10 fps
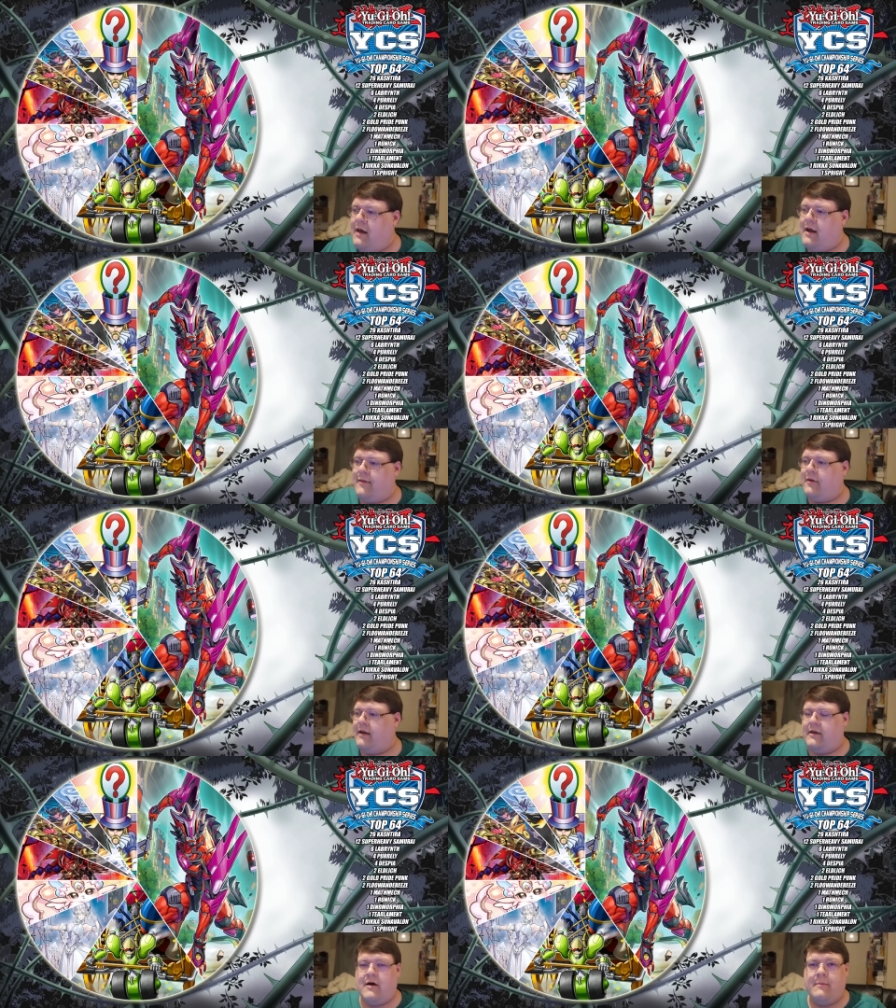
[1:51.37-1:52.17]
And they're
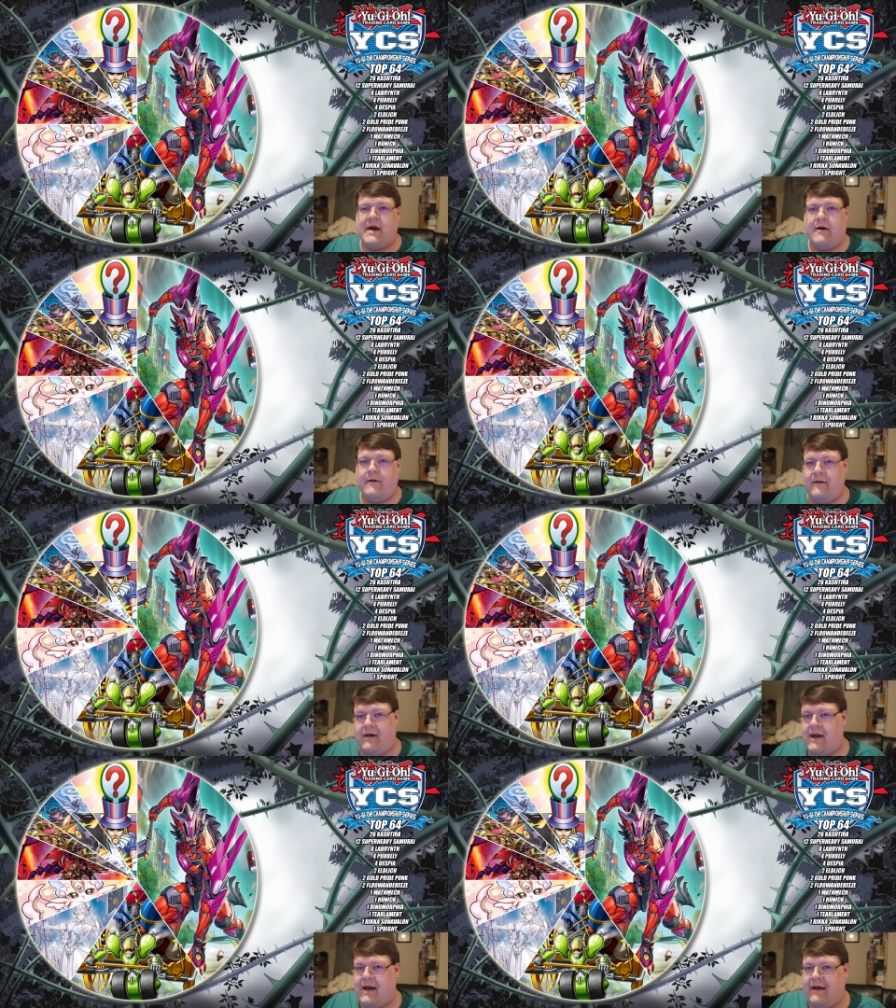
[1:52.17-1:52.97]
like, no, I'm out.
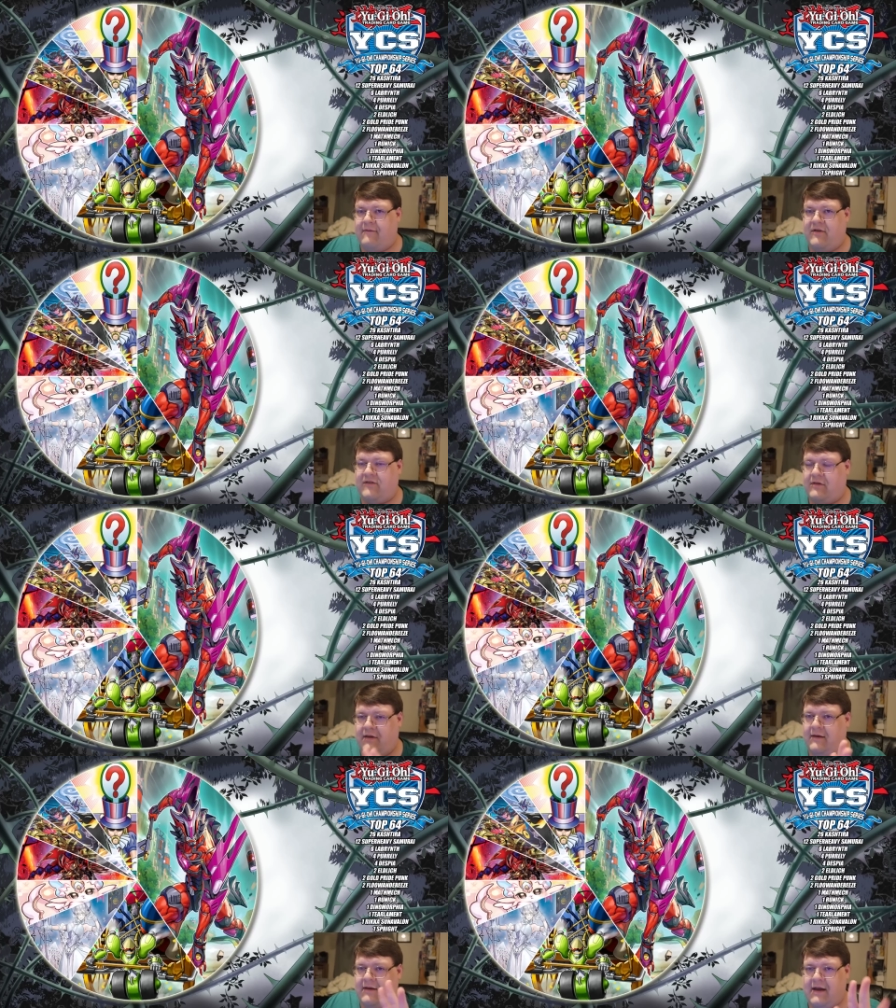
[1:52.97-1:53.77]
I
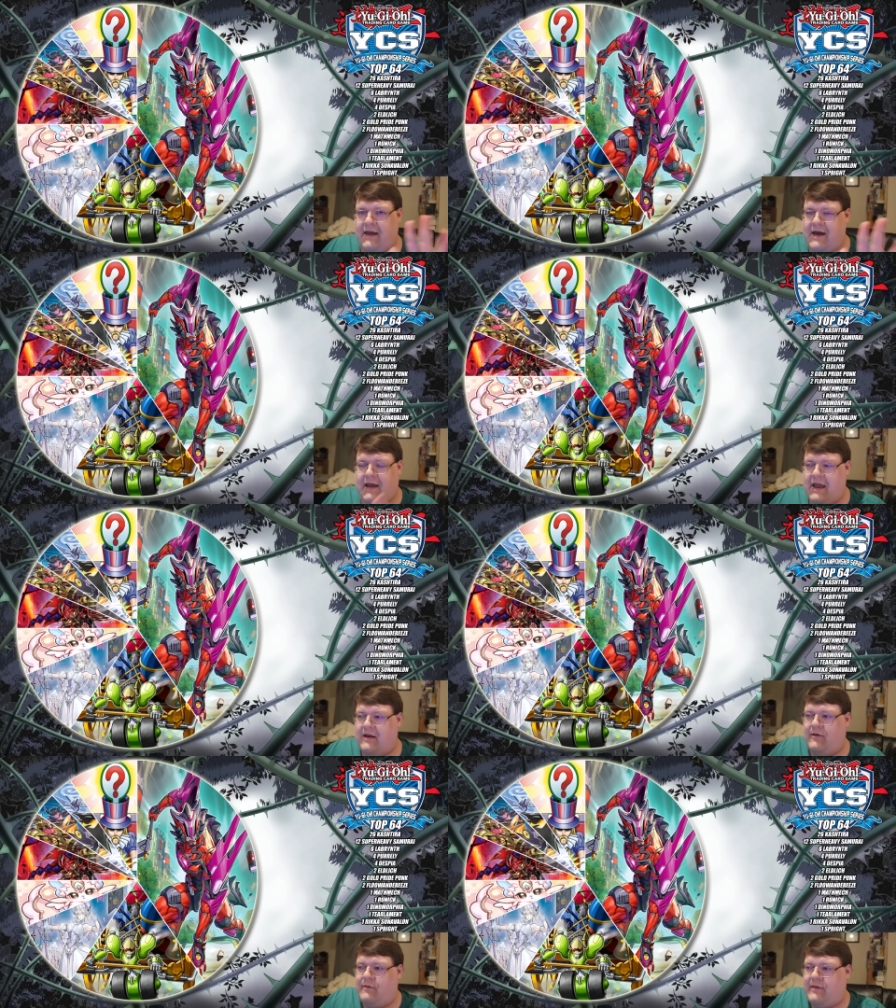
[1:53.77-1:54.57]
physically
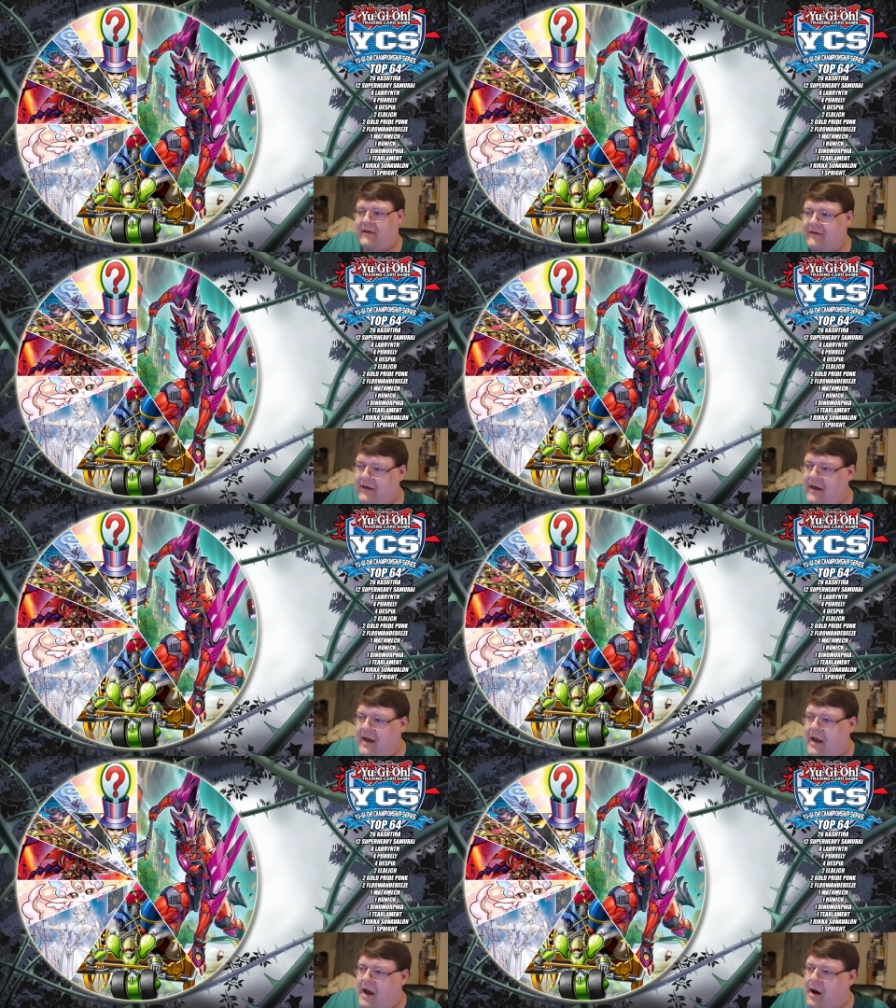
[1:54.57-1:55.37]
can't deal with this.
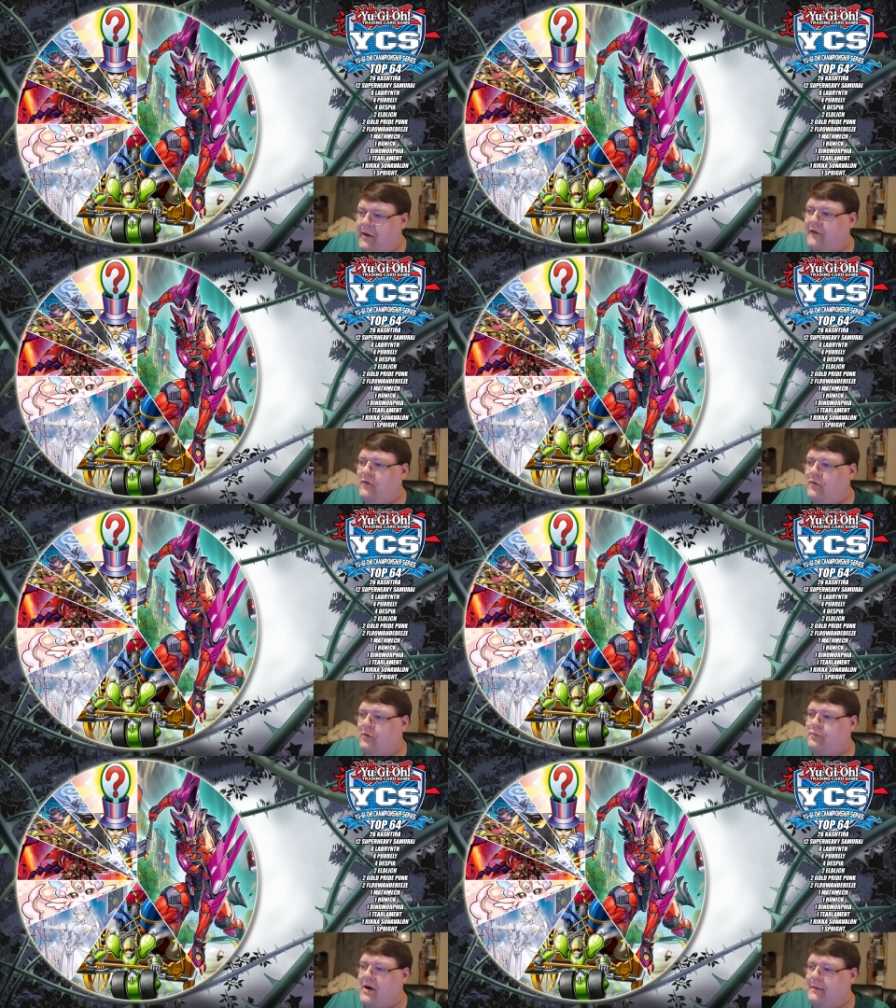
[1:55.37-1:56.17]
We had 2
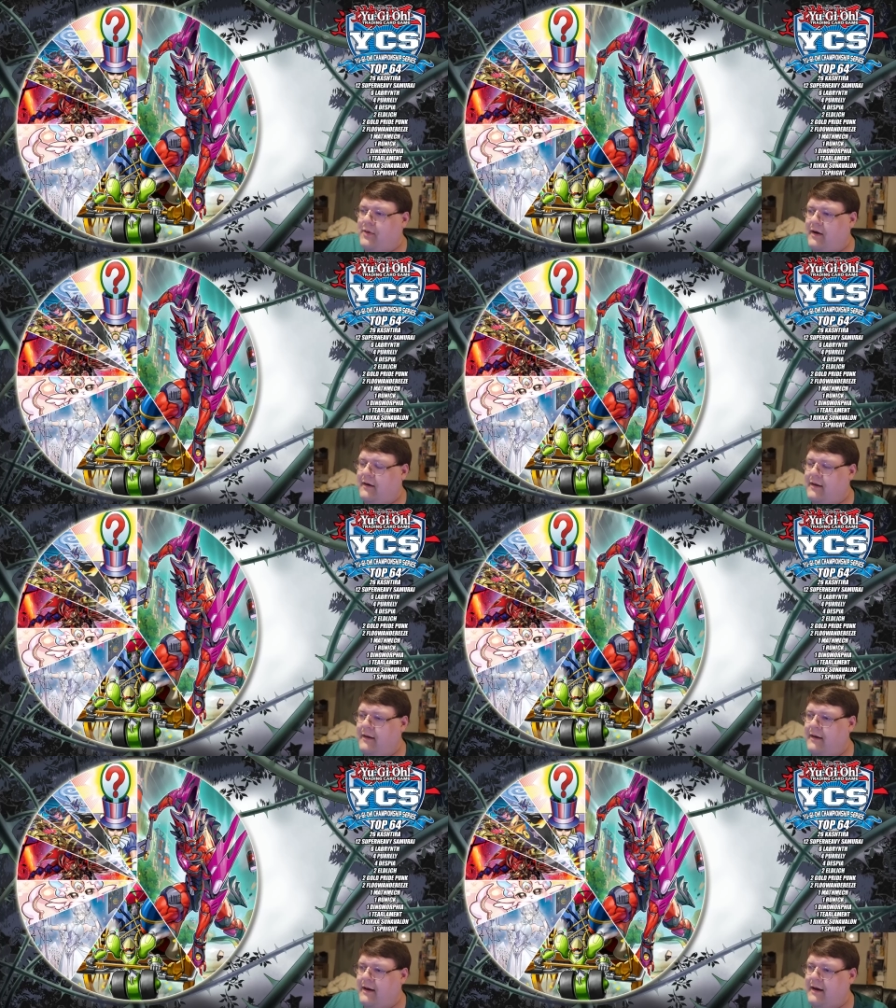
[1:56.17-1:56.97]
Gold Pride Punk.
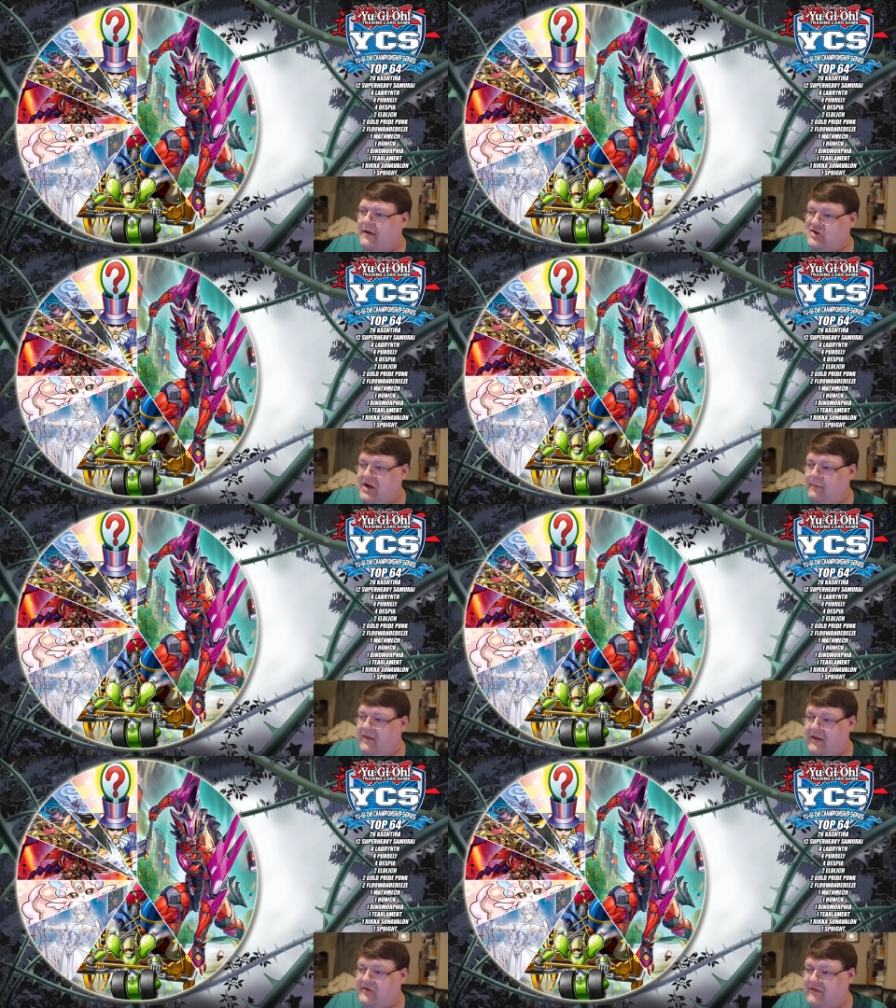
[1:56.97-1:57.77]
Shame
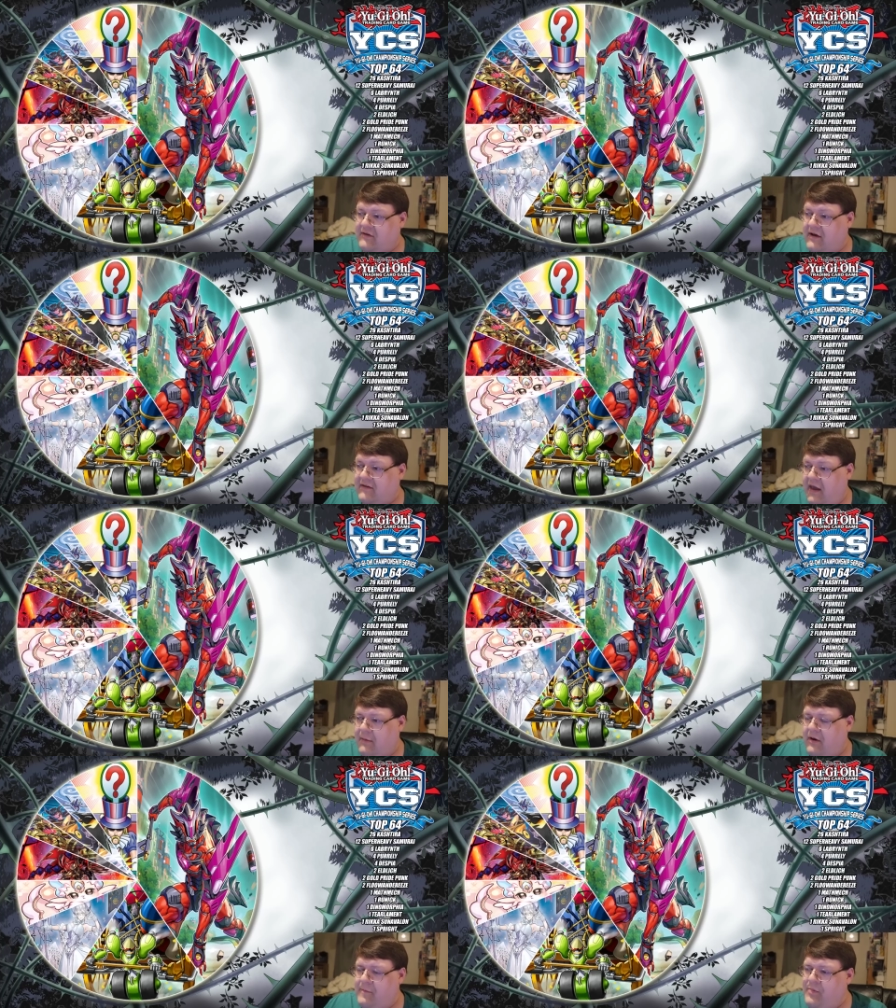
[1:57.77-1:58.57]
that they just lost
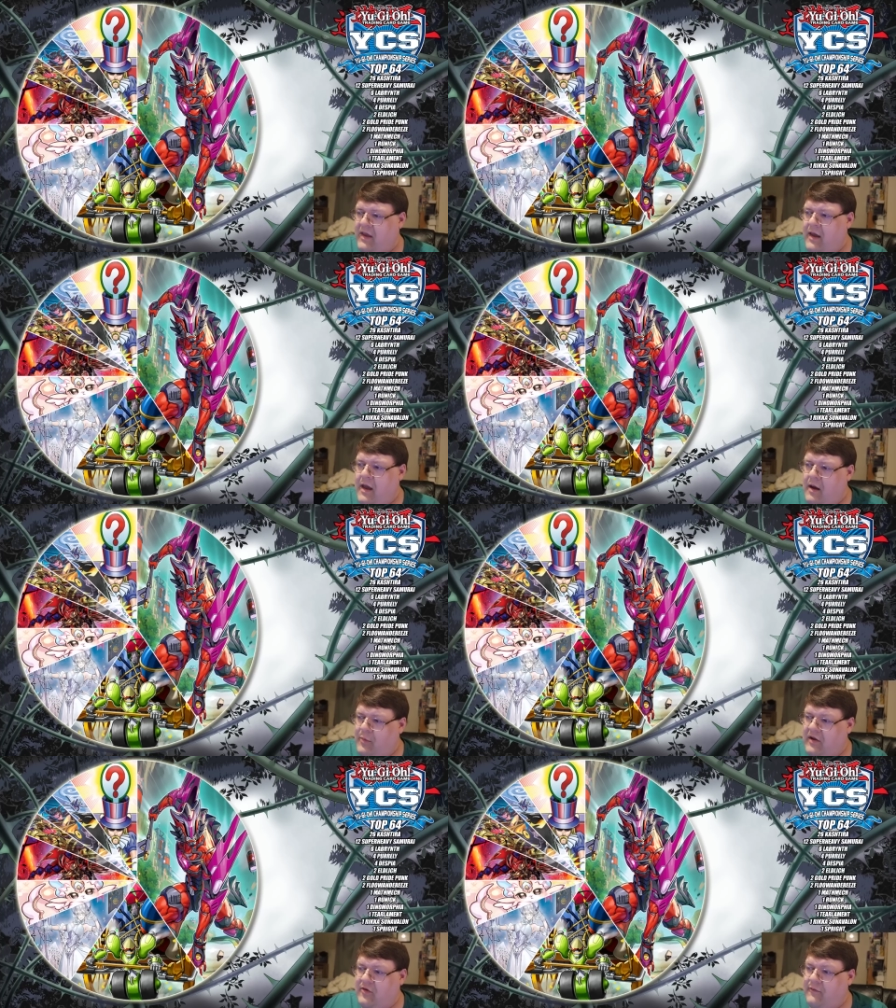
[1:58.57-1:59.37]
Gamma.
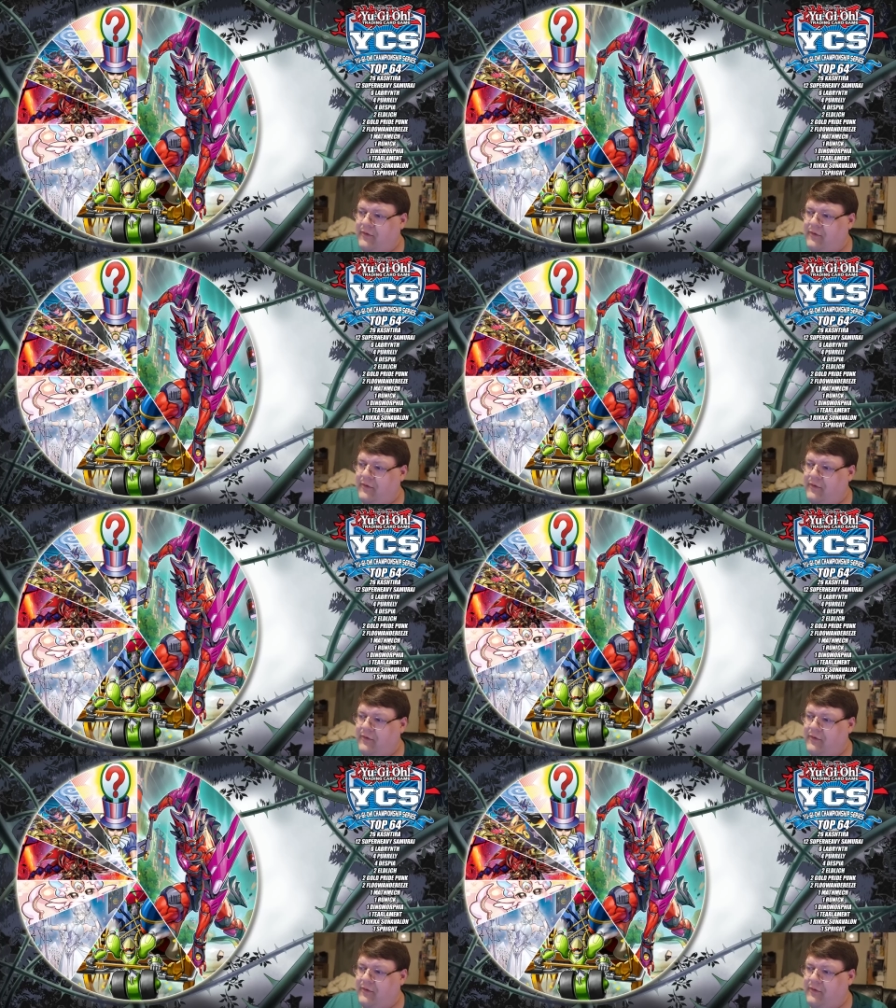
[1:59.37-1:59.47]
We had 2